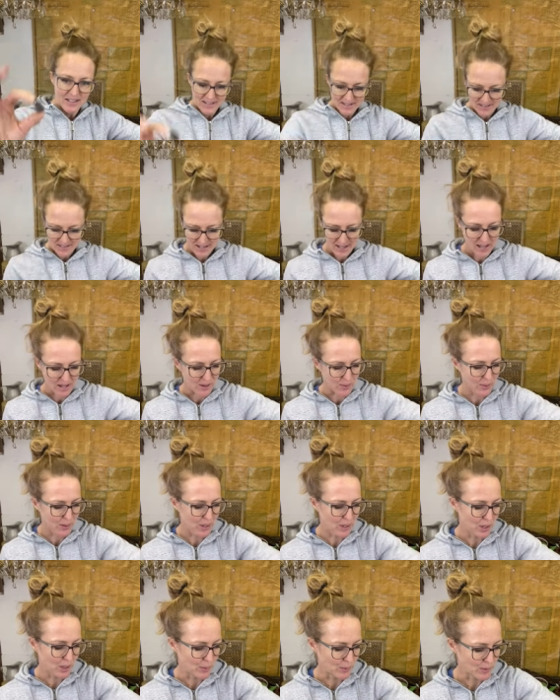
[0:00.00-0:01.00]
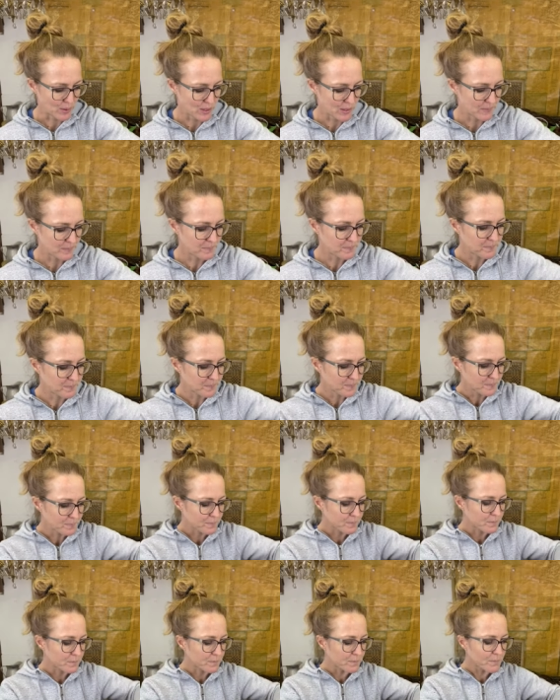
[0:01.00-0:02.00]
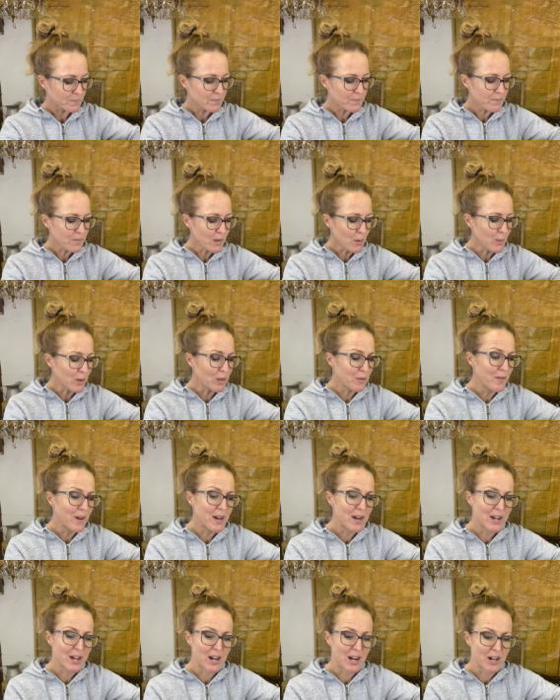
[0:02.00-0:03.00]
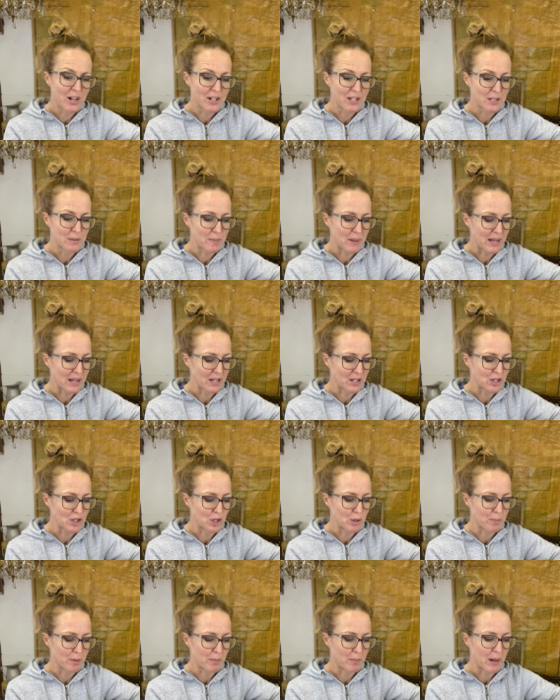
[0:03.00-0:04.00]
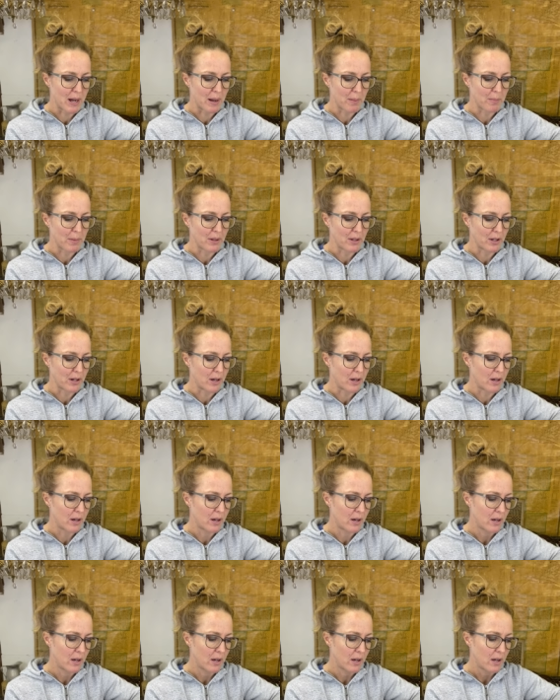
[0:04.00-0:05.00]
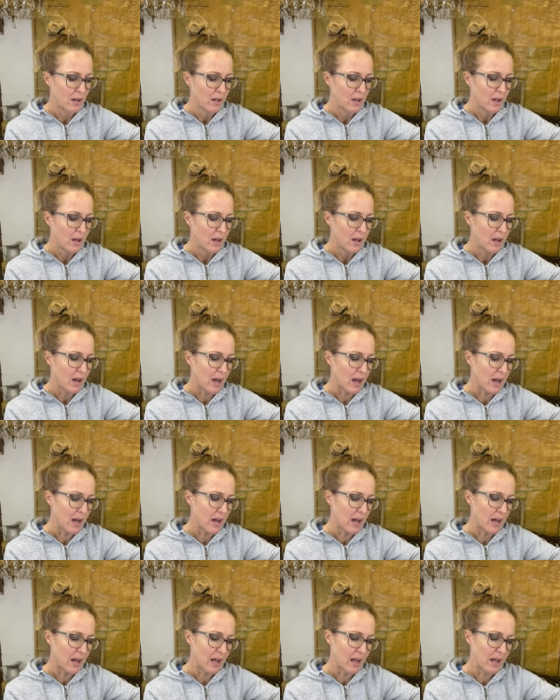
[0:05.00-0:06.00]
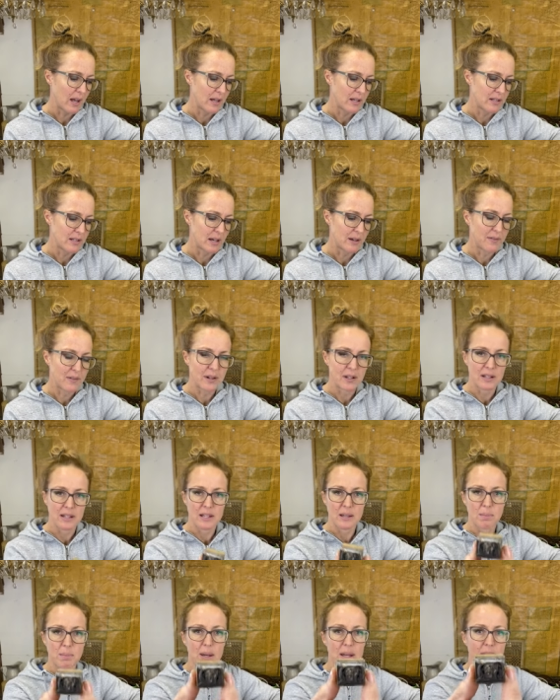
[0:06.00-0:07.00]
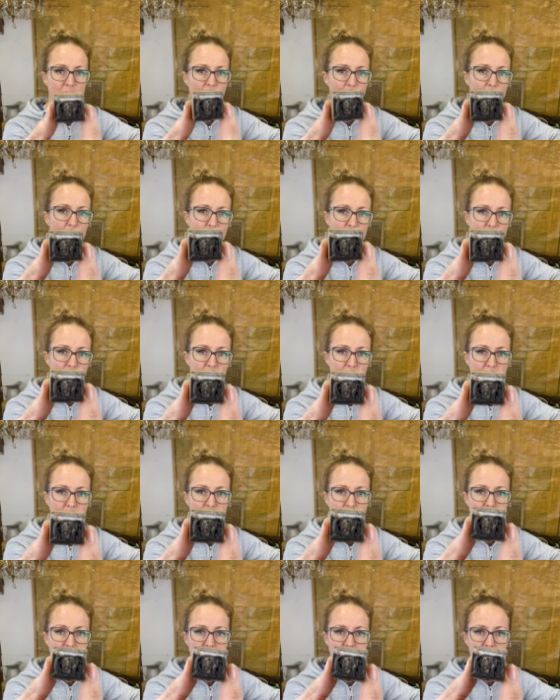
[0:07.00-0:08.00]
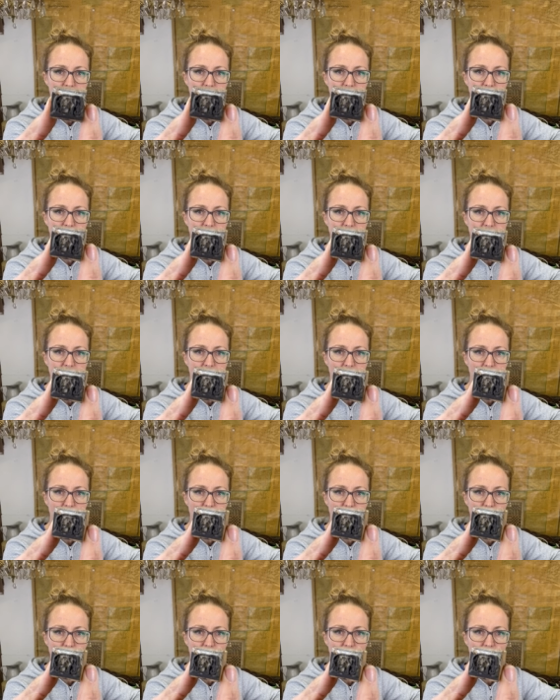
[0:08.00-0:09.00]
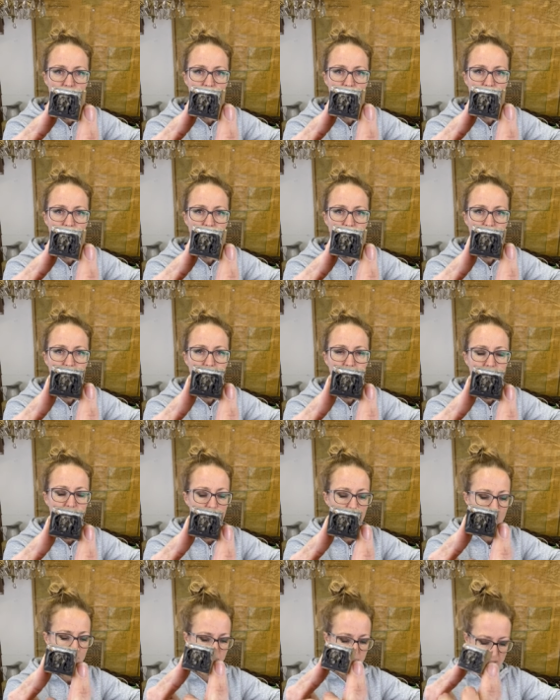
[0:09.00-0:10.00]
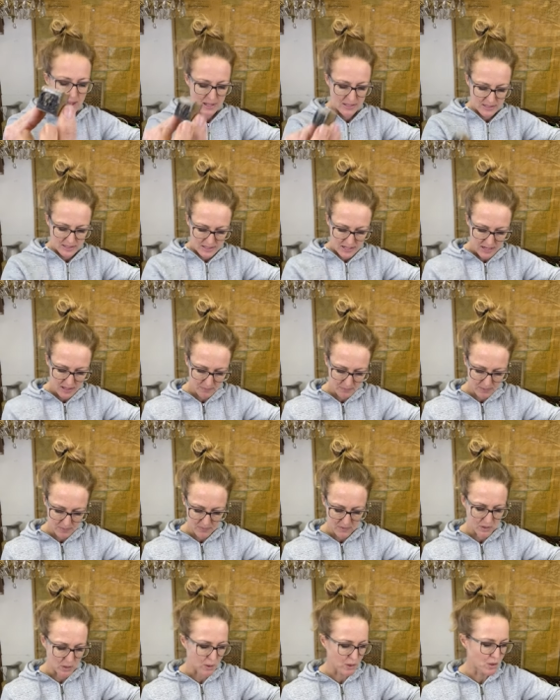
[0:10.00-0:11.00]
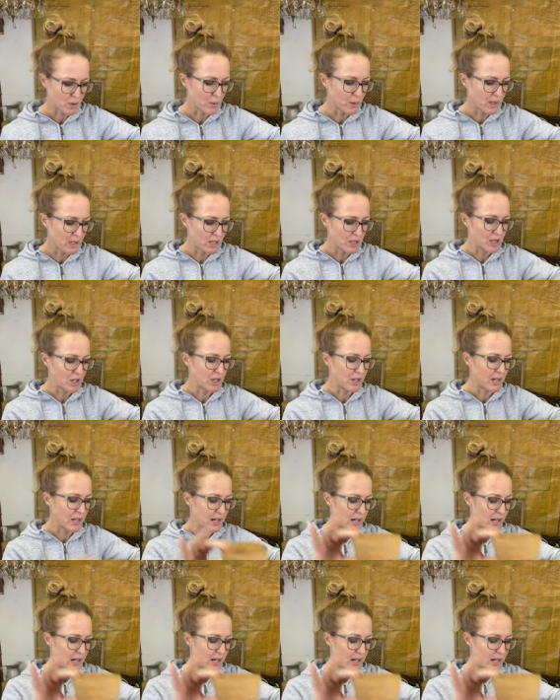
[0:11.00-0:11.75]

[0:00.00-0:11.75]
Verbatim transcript: How cute. With fairy gardens being super popular, I definitely pick up little things. And this is actually an elephant on that stamp, even though it's really dirty and